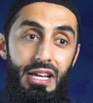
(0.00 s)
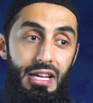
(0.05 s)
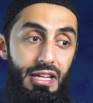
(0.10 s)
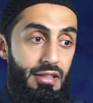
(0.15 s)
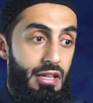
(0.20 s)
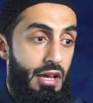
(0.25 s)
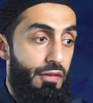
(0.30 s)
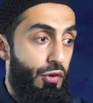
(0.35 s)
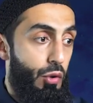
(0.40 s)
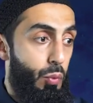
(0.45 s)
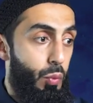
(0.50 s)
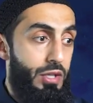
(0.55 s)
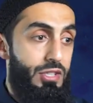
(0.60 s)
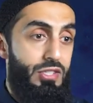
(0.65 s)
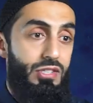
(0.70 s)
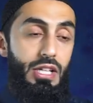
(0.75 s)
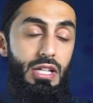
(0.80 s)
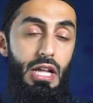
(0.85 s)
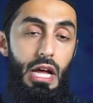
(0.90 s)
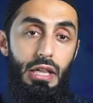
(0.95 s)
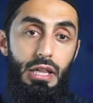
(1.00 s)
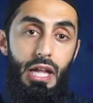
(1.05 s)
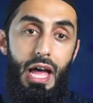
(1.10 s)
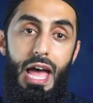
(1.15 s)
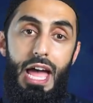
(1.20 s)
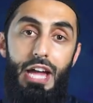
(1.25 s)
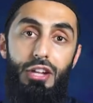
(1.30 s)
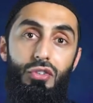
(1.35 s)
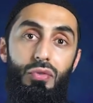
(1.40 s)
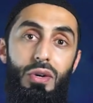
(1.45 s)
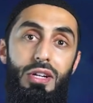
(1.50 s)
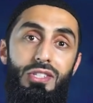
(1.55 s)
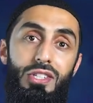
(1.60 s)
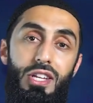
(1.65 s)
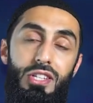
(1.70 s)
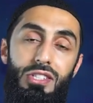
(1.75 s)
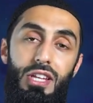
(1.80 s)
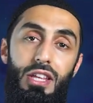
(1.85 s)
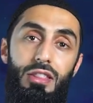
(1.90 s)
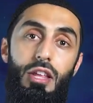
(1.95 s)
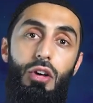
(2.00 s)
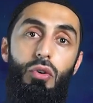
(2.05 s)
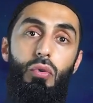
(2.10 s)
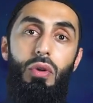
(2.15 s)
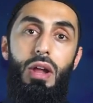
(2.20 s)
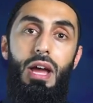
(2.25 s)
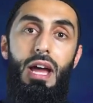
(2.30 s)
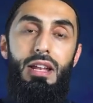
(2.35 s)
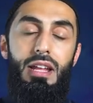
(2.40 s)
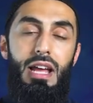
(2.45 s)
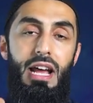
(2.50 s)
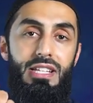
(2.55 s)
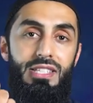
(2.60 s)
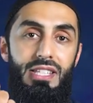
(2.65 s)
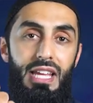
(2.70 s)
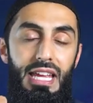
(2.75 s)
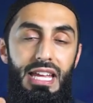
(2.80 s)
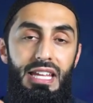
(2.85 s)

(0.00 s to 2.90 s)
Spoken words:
Never once did Allah address us in the Quran as